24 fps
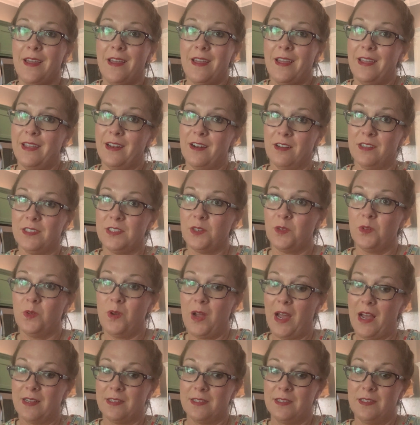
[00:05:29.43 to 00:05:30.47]
It also
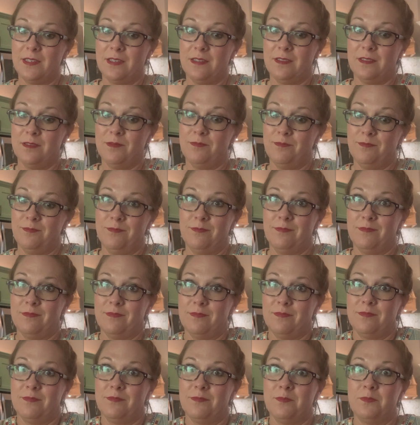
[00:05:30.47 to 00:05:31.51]
has to,
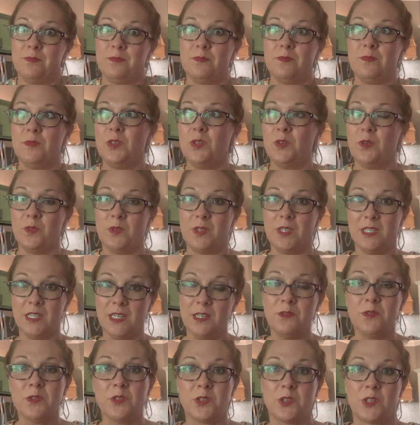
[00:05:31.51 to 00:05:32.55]
the
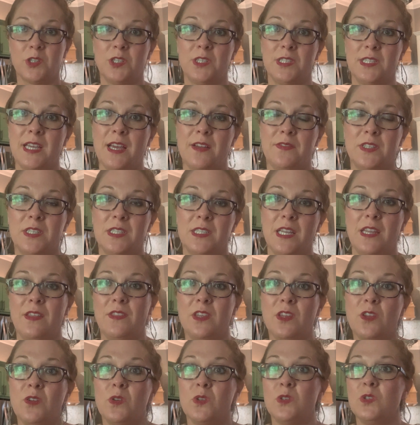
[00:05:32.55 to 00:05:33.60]
deed restrictions have to say
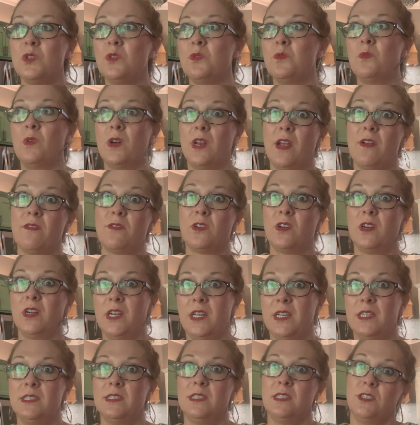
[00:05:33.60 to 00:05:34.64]
that you can do whatever it
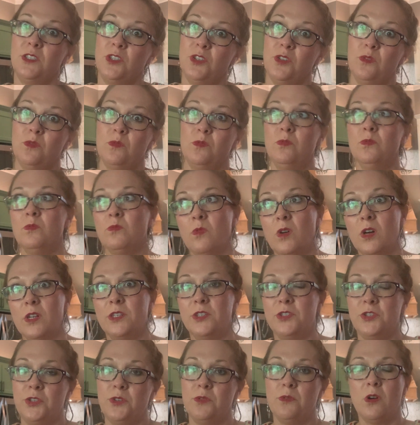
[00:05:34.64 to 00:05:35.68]
is that you want
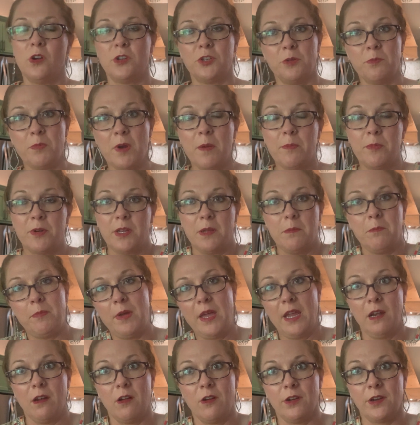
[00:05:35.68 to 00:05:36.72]
to do on your property.
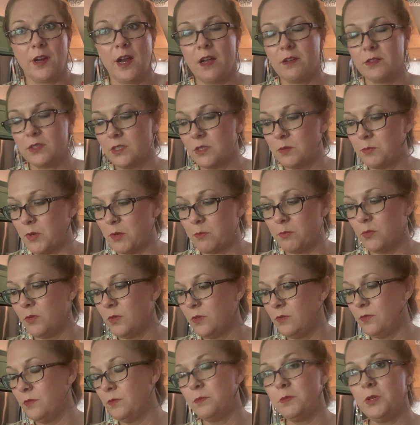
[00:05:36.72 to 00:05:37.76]
Paint all your houses
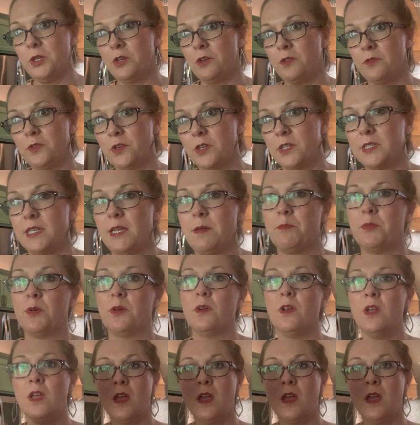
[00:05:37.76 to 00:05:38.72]
purple, for example.